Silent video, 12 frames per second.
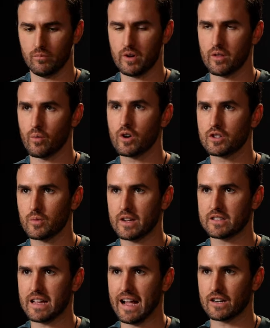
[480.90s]
one of the worst
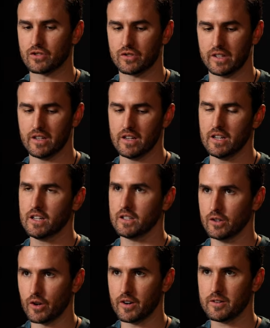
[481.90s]
ways to actually
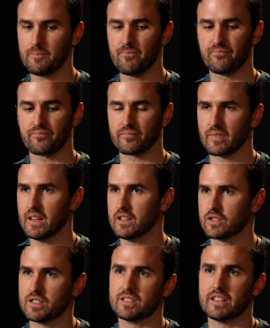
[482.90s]
learn
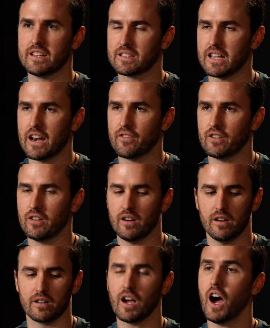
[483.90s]
is to sit inside of
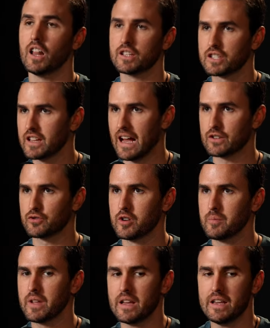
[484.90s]
a college
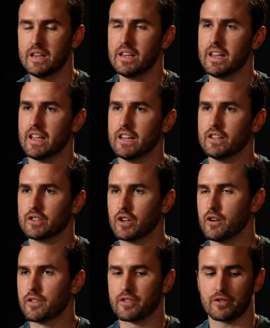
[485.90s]
classroom and
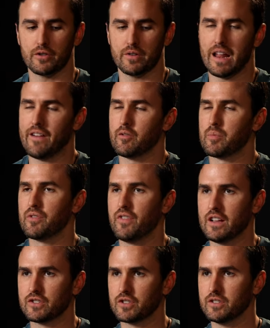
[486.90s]
go through and have a
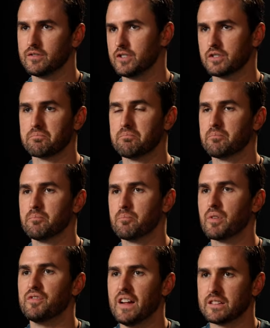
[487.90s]
professor just
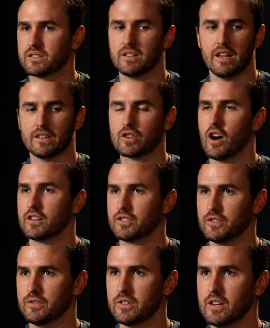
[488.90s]
profess and talk
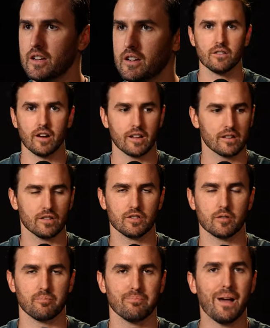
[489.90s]
to you, right? Because
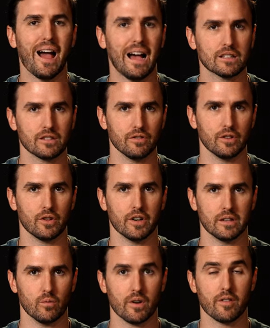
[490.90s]
you're passively
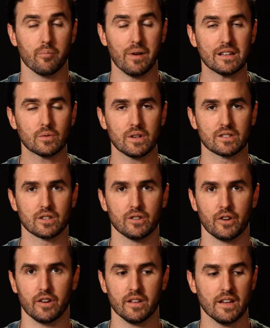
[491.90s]
learning. One of the best ways to
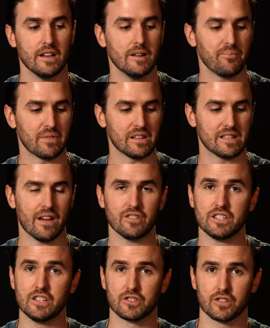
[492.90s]
learn is to have
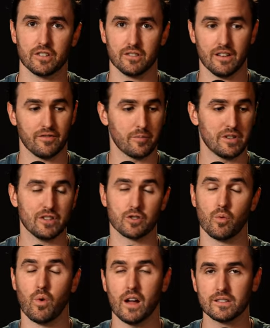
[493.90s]
a teacher, if the
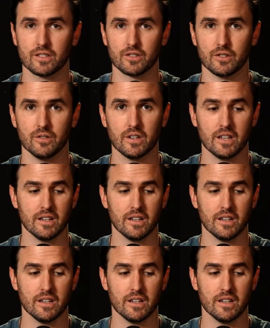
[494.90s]
teacher wants to,